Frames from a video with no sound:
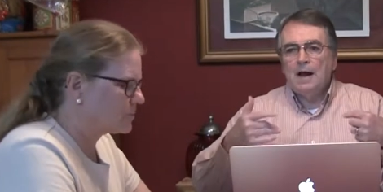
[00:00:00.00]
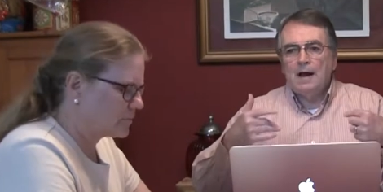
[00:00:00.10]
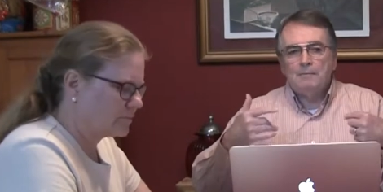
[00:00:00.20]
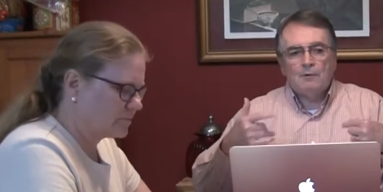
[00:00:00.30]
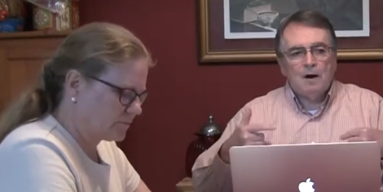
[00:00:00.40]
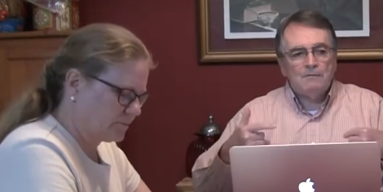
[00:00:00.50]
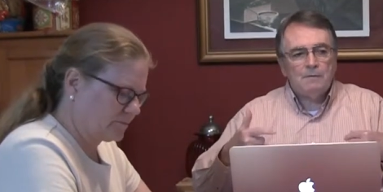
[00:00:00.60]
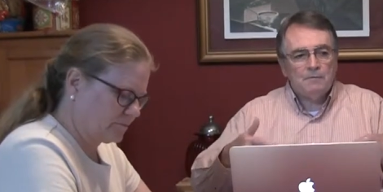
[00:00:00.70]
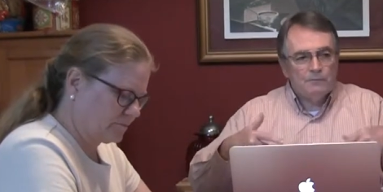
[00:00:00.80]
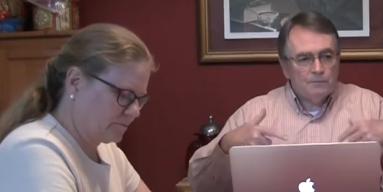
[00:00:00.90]
Speaker 1: and
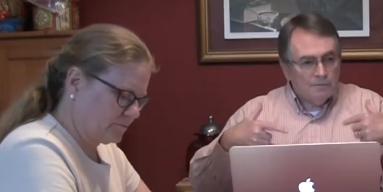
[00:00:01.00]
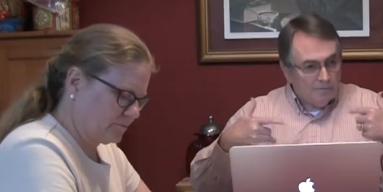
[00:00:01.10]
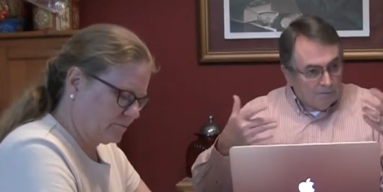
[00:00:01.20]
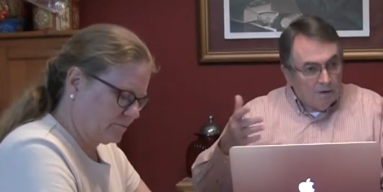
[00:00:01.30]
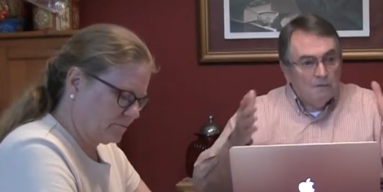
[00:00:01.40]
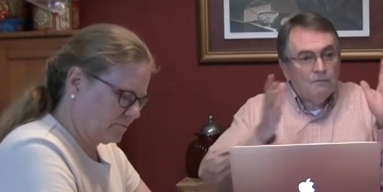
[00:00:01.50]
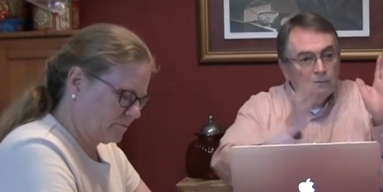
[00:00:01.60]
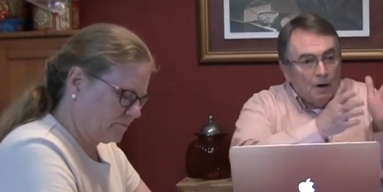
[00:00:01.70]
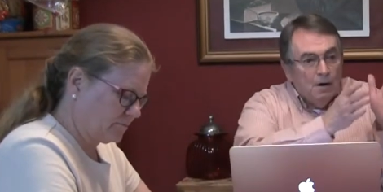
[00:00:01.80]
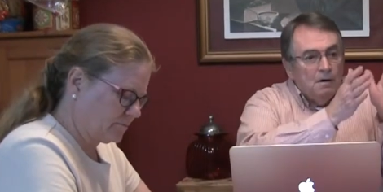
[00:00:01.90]
profitable for...
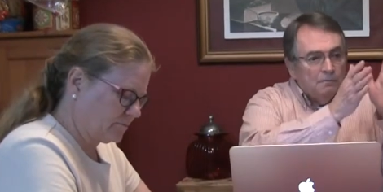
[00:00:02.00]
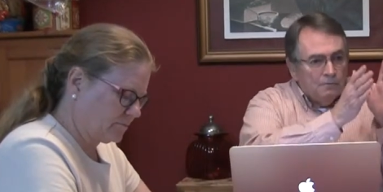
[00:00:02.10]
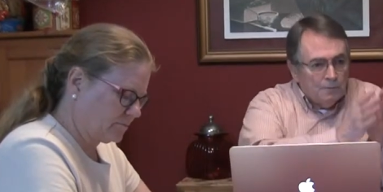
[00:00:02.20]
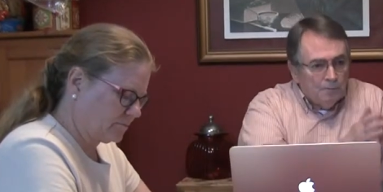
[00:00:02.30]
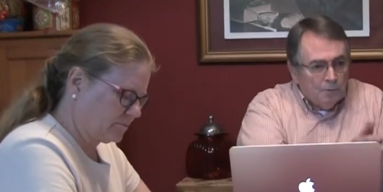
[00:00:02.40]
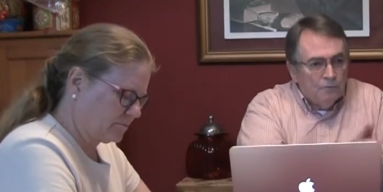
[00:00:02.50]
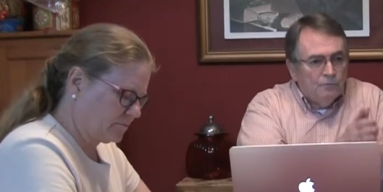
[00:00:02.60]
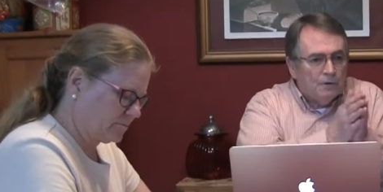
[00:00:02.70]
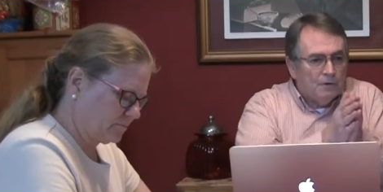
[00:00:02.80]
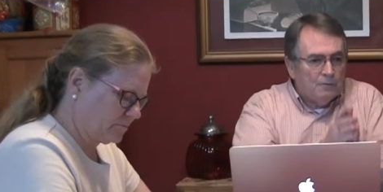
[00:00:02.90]
For what? For
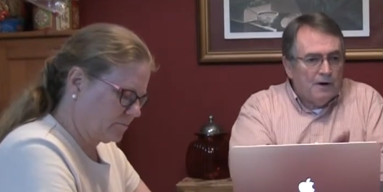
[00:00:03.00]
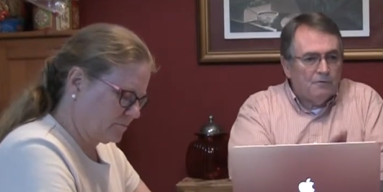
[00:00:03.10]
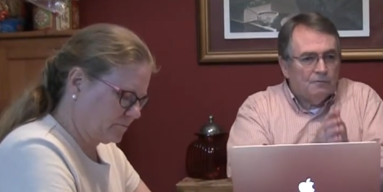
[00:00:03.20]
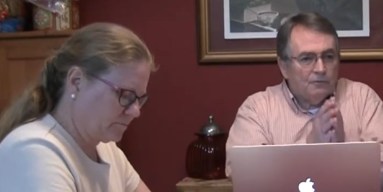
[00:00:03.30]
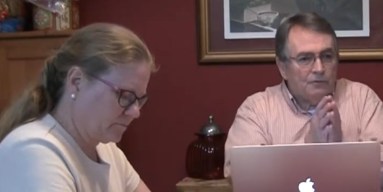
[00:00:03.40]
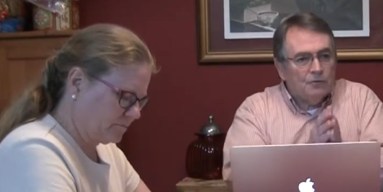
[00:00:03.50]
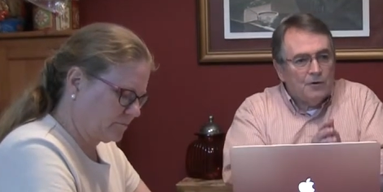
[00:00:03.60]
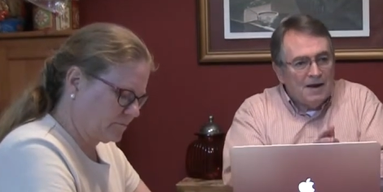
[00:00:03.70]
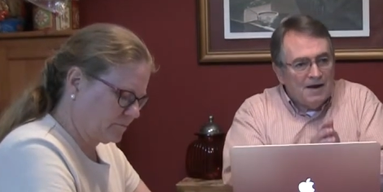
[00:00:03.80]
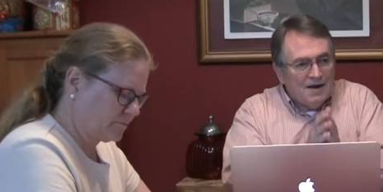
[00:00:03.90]
reproof, for correction, for
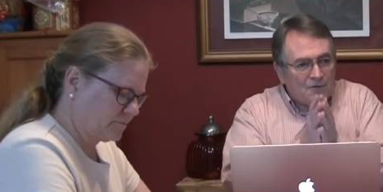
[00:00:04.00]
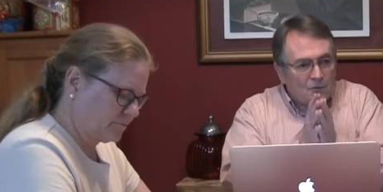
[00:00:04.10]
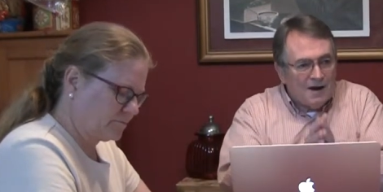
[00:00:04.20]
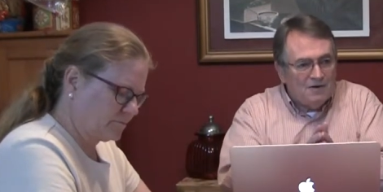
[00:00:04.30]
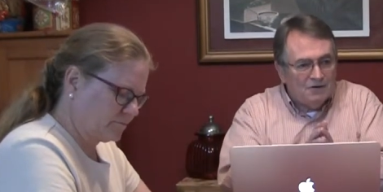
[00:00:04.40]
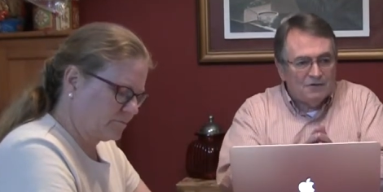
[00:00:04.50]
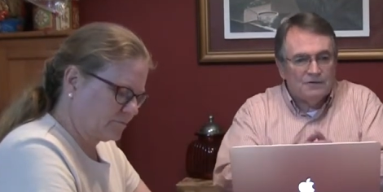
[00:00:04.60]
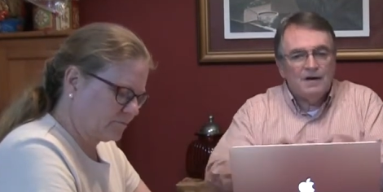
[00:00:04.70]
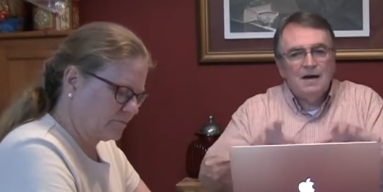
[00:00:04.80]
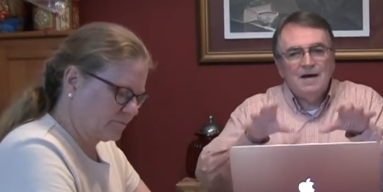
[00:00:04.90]
training in
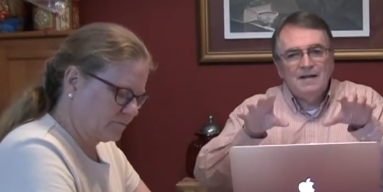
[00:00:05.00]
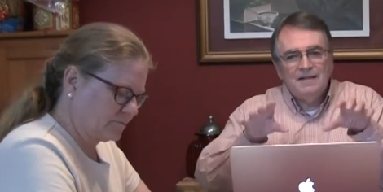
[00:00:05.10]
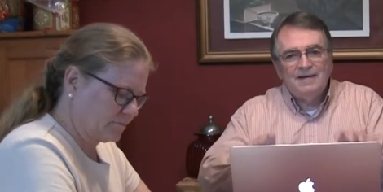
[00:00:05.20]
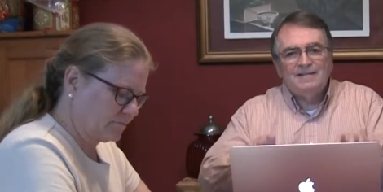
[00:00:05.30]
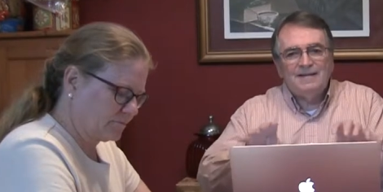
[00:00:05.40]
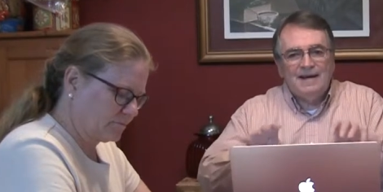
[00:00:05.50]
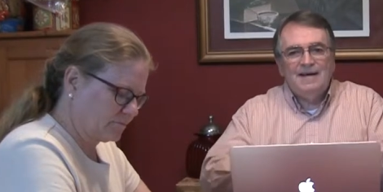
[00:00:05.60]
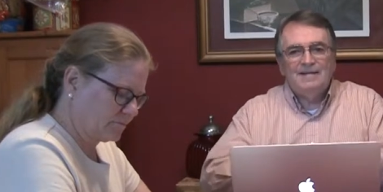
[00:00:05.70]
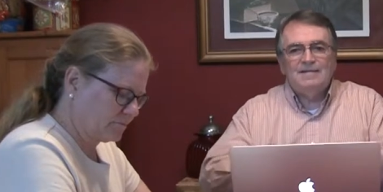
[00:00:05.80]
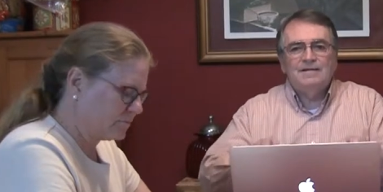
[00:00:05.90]
righteousness. This
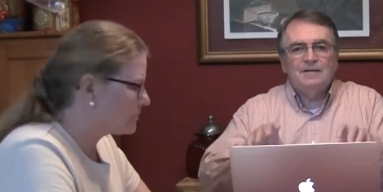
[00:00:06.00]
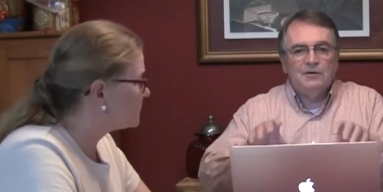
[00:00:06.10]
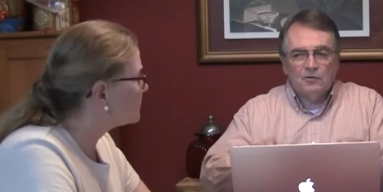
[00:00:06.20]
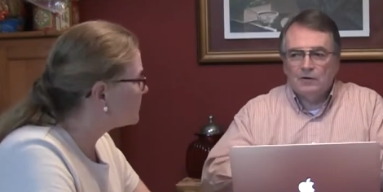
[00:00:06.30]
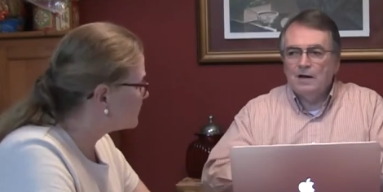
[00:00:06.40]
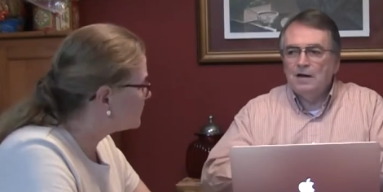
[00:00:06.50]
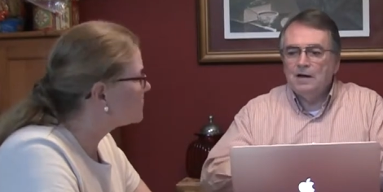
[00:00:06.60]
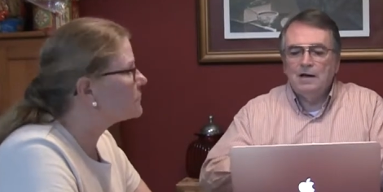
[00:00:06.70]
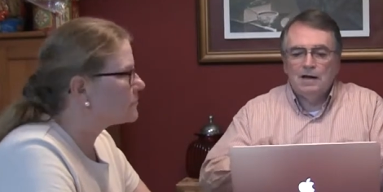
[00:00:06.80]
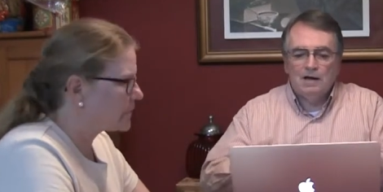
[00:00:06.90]
is the
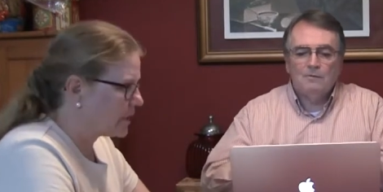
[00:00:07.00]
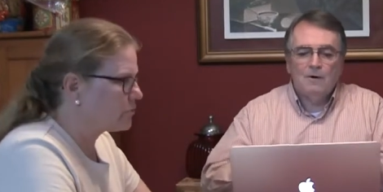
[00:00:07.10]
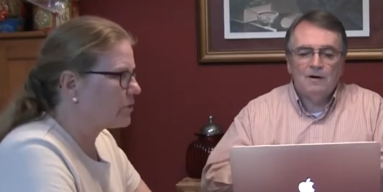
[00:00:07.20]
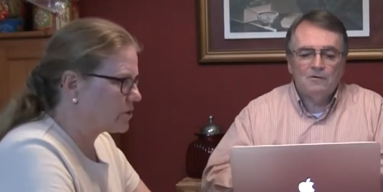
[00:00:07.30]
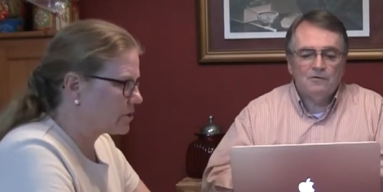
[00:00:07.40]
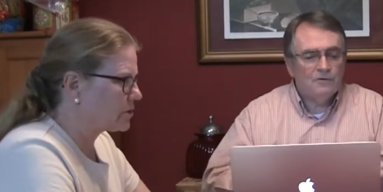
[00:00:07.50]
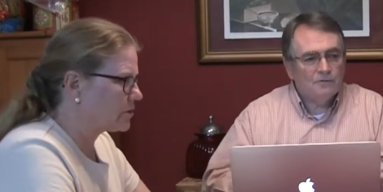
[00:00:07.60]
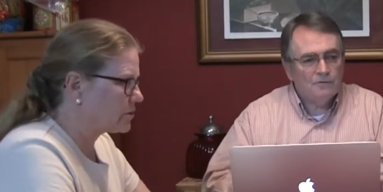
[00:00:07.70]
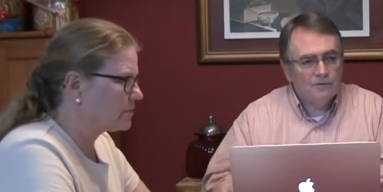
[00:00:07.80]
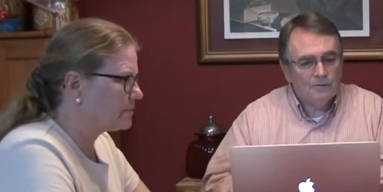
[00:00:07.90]
training in
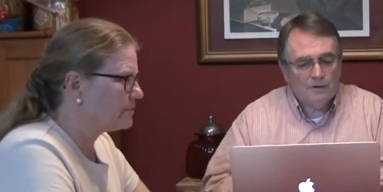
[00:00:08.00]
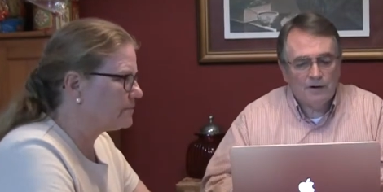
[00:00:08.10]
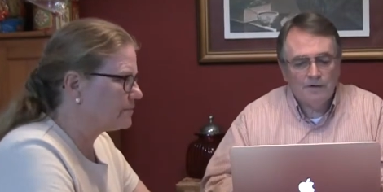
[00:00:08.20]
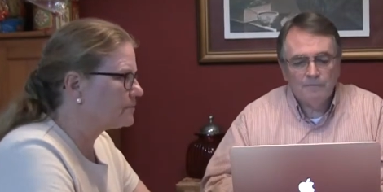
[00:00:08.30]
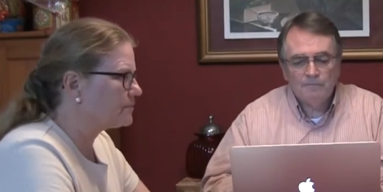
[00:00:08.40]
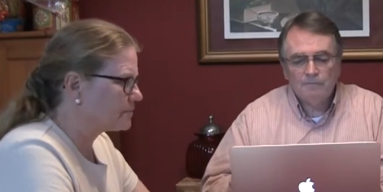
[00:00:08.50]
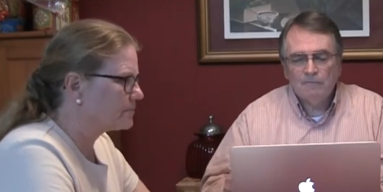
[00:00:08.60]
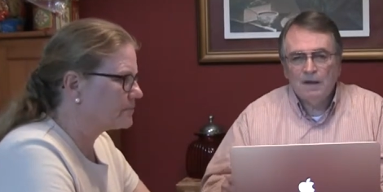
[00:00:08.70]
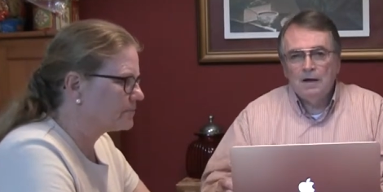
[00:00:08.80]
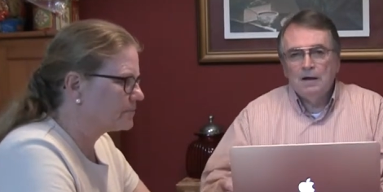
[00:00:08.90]
righteousness, okay?
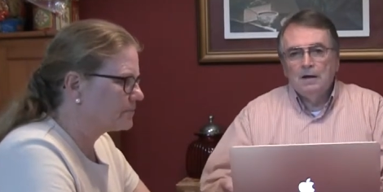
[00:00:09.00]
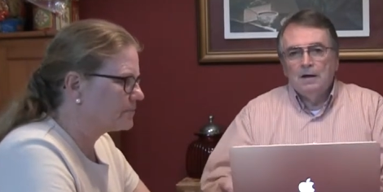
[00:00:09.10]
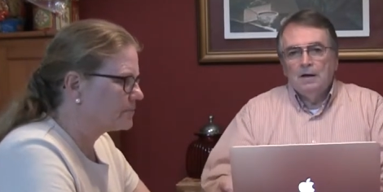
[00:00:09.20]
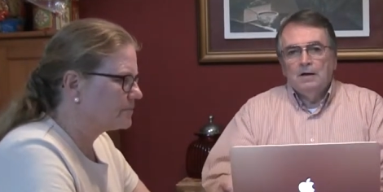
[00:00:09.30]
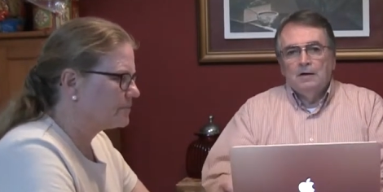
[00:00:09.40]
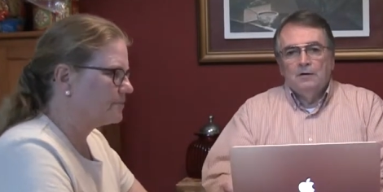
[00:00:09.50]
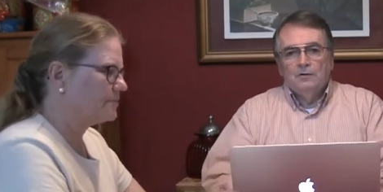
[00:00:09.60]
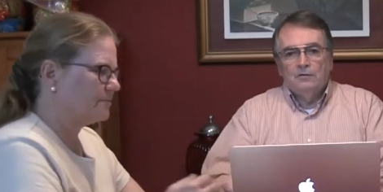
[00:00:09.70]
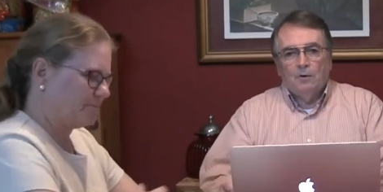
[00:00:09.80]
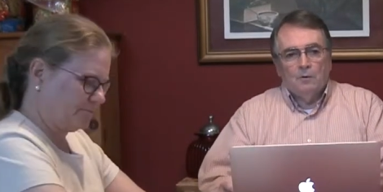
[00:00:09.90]

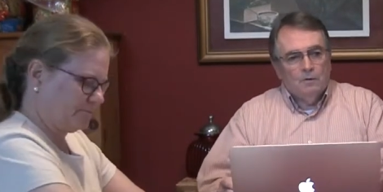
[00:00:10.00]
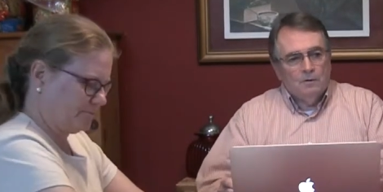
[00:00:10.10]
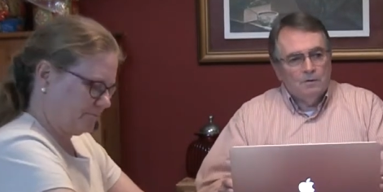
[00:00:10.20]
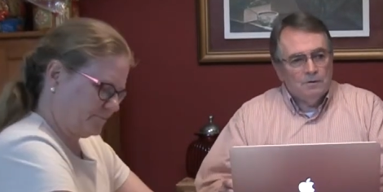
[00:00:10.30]
So,